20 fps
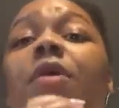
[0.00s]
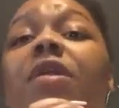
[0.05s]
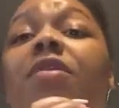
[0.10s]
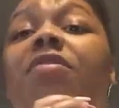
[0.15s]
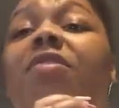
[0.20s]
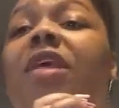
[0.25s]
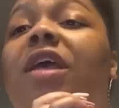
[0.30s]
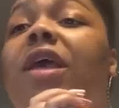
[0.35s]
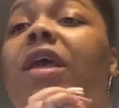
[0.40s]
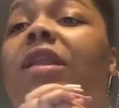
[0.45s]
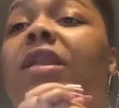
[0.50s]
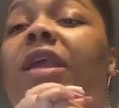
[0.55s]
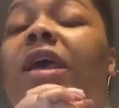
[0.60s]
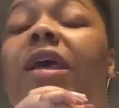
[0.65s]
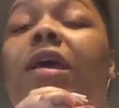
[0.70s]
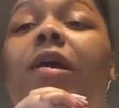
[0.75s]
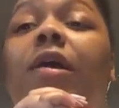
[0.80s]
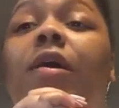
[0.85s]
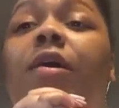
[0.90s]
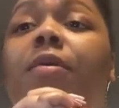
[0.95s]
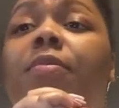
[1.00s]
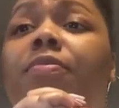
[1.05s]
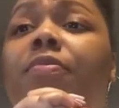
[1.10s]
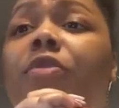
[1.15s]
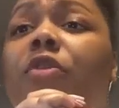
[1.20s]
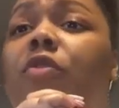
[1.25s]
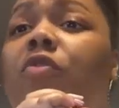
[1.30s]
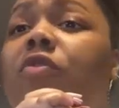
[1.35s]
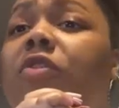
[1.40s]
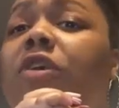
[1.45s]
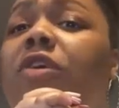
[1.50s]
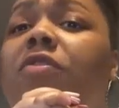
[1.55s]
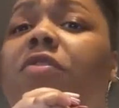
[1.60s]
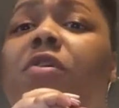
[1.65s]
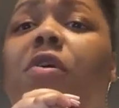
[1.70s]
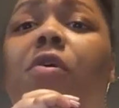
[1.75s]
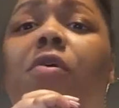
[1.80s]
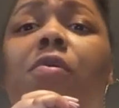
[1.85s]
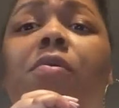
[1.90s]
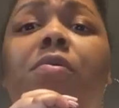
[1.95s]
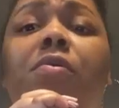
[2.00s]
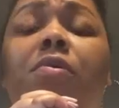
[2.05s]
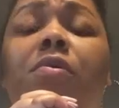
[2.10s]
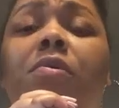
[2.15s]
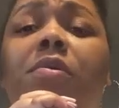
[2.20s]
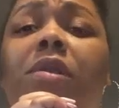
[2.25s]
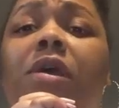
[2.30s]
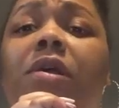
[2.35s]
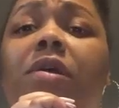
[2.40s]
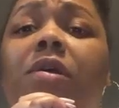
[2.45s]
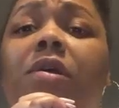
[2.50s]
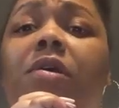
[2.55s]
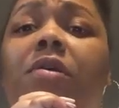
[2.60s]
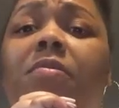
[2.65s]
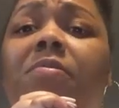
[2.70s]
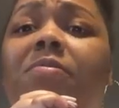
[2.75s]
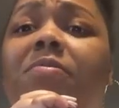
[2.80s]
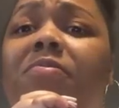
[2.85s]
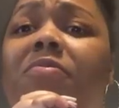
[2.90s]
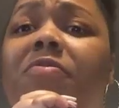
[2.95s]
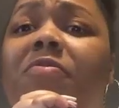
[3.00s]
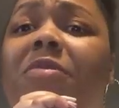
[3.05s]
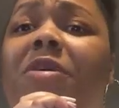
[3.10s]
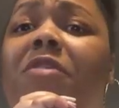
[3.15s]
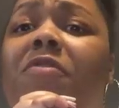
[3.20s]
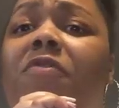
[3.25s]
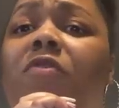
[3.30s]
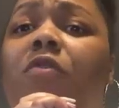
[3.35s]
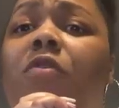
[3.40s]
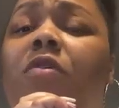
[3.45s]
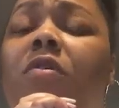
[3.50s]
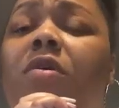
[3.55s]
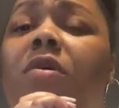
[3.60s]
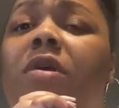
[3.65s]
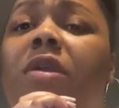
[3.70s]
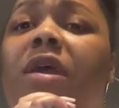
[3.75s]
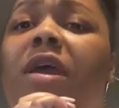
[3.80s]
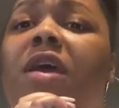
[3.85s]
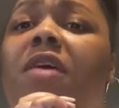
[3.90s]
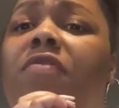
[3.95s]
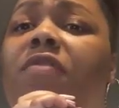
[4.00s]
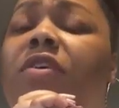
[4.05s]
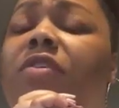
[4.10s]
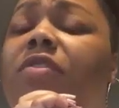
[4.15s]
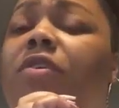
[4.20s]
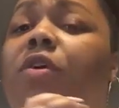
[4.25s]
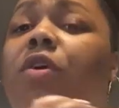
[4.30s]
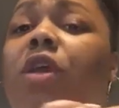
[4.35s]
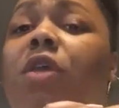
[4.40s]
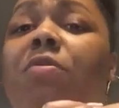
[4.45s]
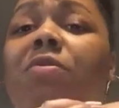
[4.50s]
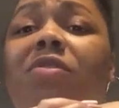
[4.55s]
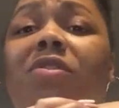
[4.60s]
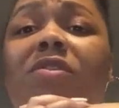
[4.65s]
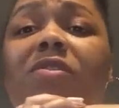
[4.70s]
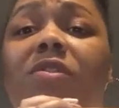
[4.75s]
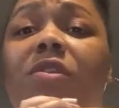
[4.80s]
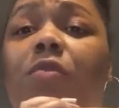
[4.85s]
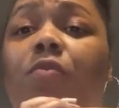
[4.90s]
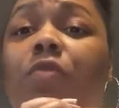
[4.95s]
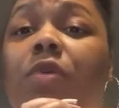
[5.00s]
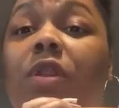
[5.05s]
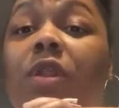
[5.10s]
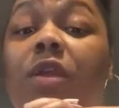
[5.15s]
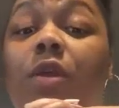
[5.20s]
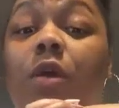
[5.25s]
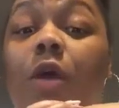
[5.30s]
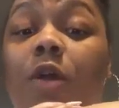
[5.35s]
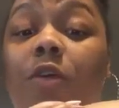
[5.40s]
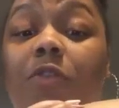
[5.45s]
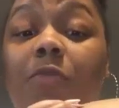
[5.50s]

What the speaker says: understand, like those years ago, like about 4.5 years ago, he was just in a really dark